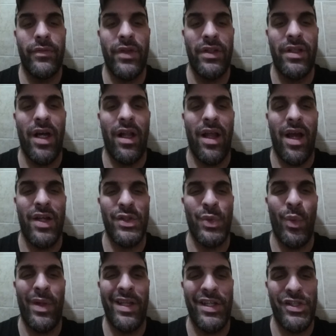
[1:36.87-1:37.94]
the dollhouse
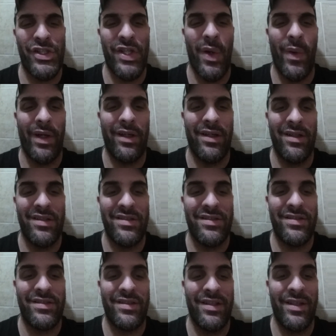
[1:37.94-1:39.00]
when they show it,
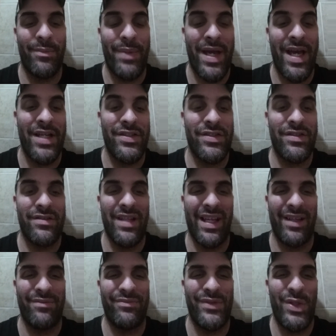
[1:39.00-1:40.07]
because in the past
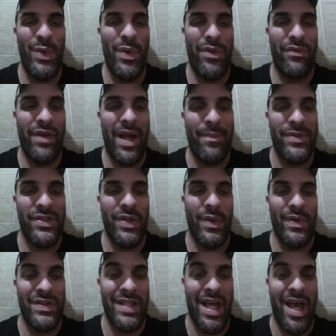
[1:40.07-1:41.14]
like two or three
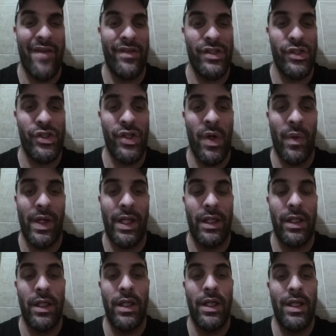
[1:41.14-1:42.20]
episodes they haven't shown
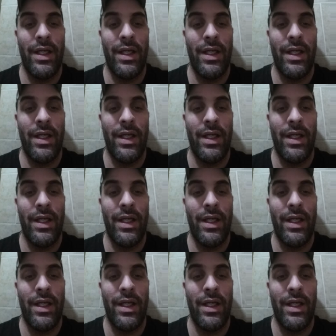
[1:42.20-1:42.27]
it